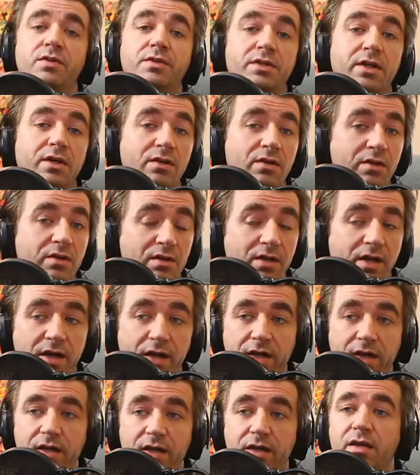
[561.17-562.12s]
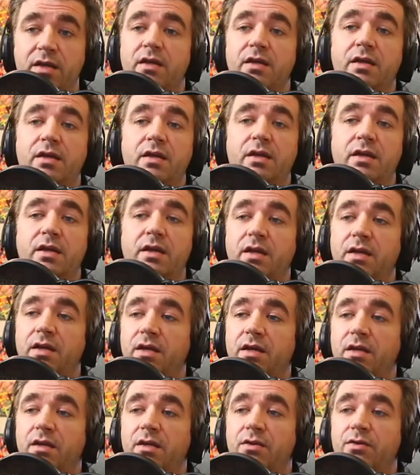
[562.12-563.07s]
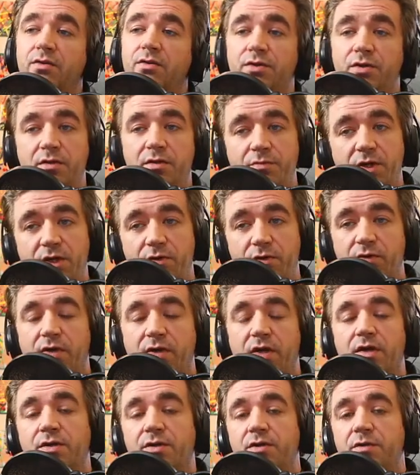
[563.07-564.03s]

You're telling a lie, and you shouldn't be doing that.